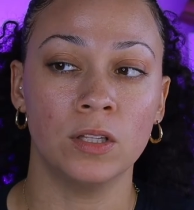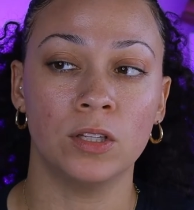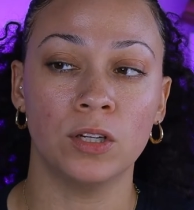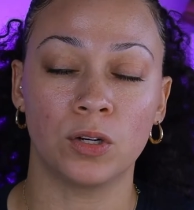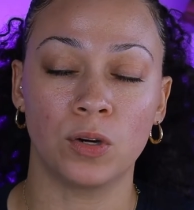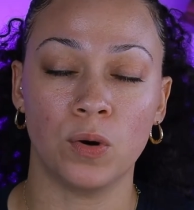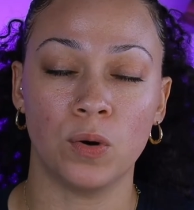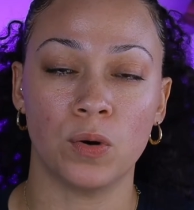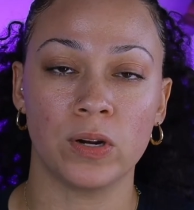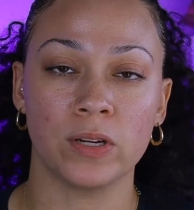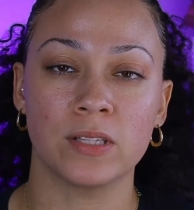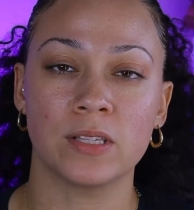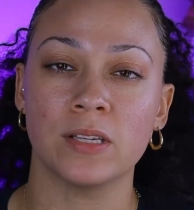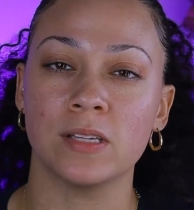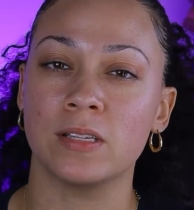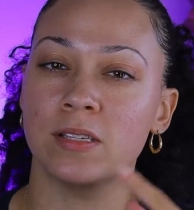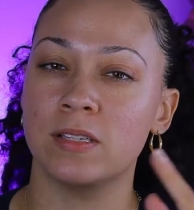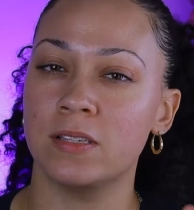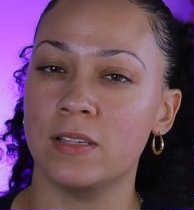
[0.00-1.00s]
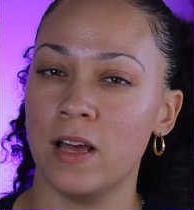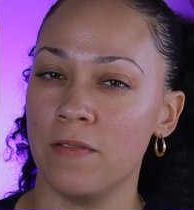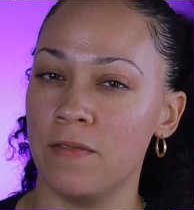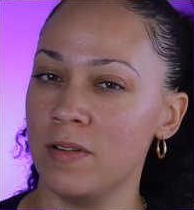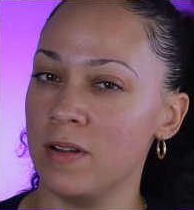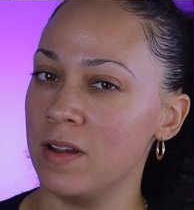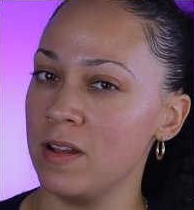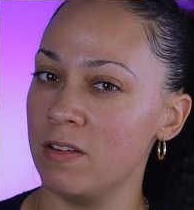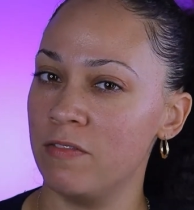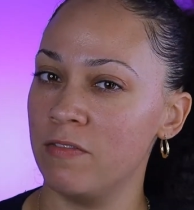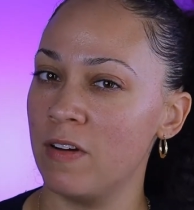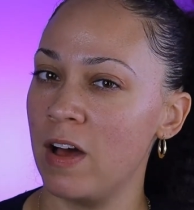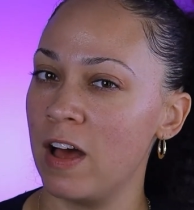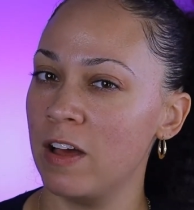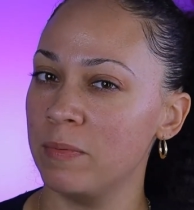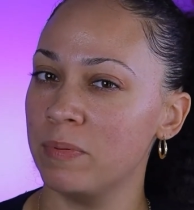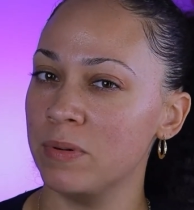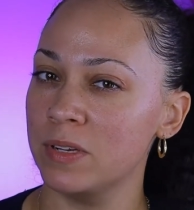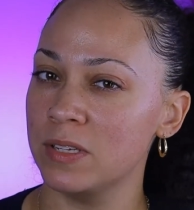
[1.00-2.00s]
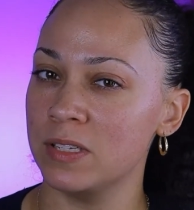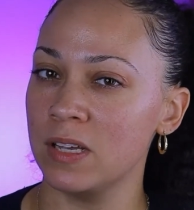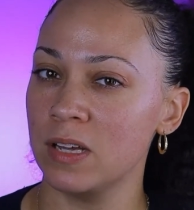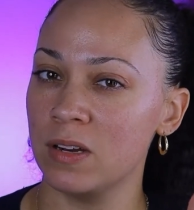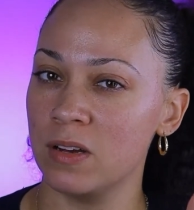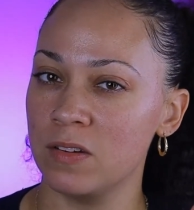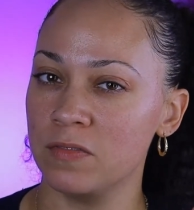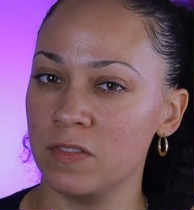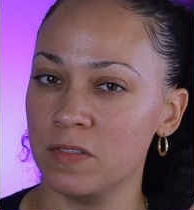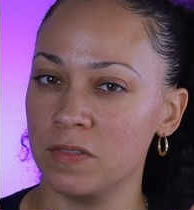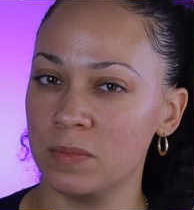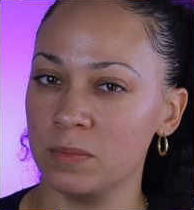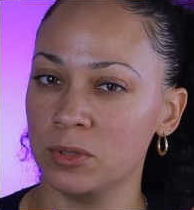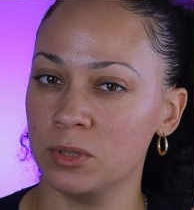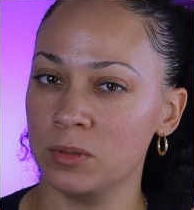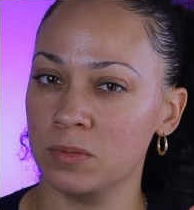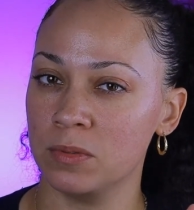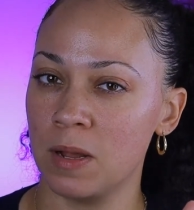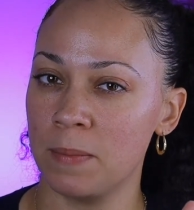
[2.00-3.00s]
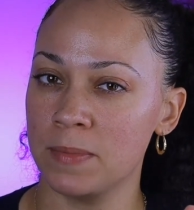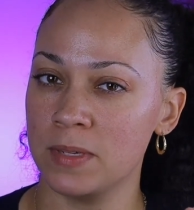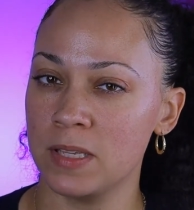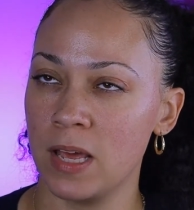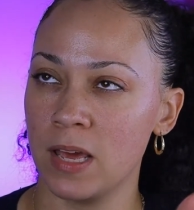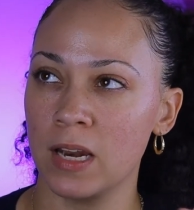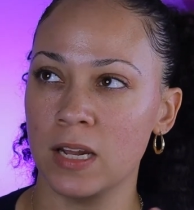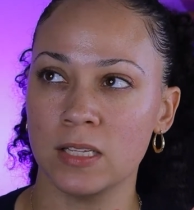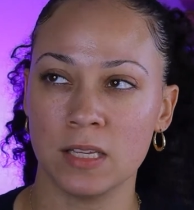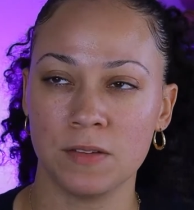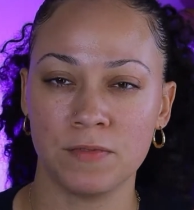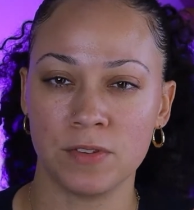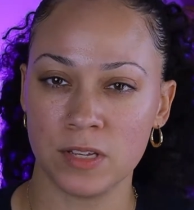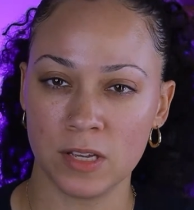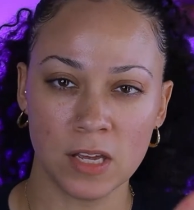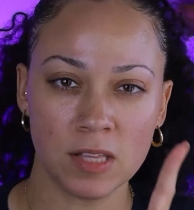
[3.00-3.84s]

decor to 75% off, if I'm not mistaken.